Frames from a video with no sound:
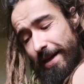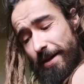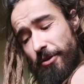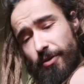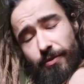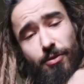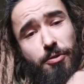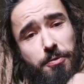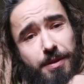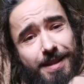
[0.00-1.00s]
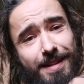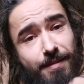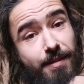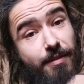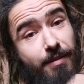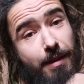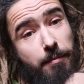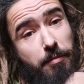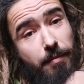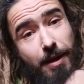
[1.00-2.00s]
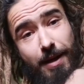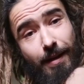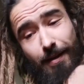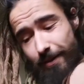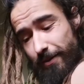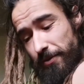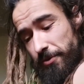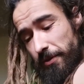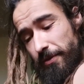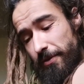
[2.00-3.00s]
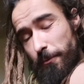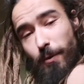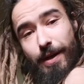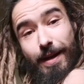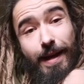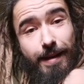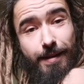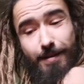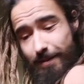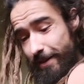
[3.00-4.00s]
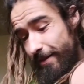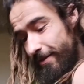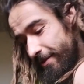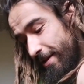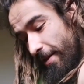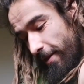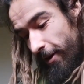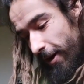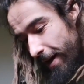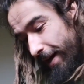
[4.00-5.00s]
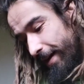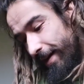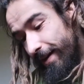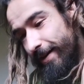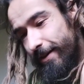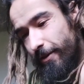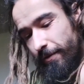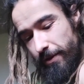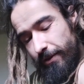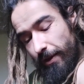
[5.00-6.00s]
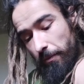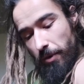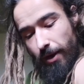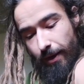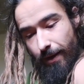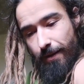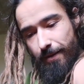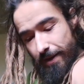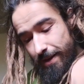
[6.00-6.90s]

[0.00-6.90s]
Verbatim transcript: And also, it's the same line. It's just one end and another end of the same line.